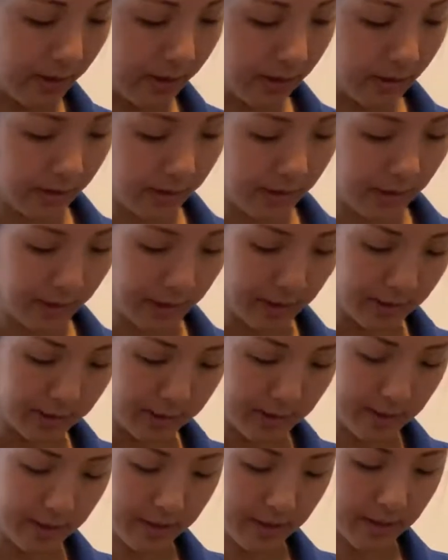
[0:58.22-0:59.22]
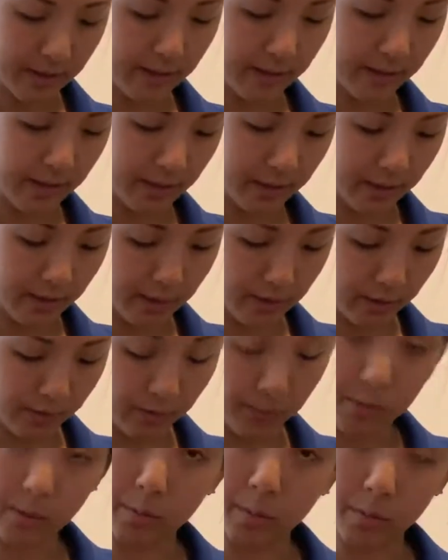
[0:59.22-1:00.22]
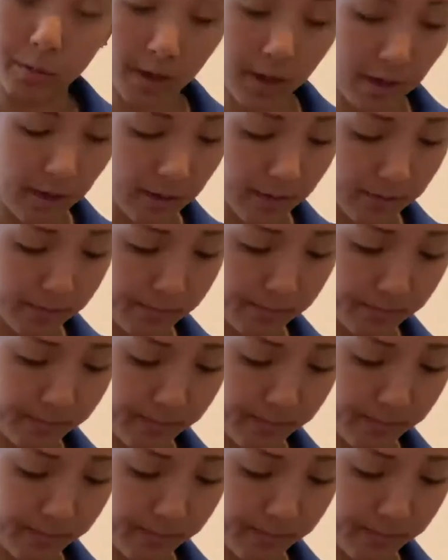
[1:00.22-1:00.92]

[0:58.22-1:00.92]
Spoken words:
let's go from the bottom.